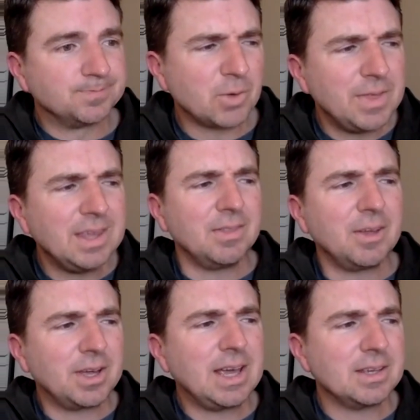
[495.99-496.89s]
So I think in
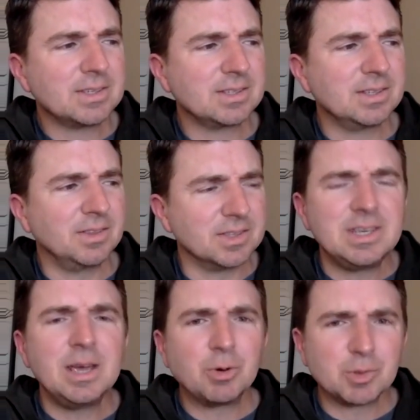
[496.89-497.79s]
their case, the
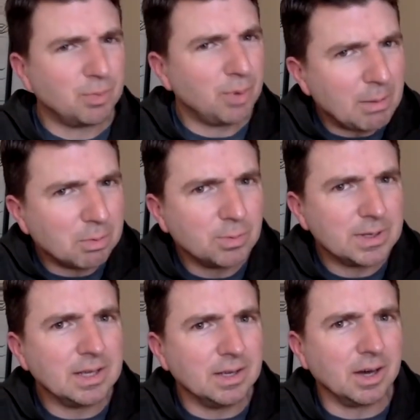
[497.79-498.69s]
CMO is probably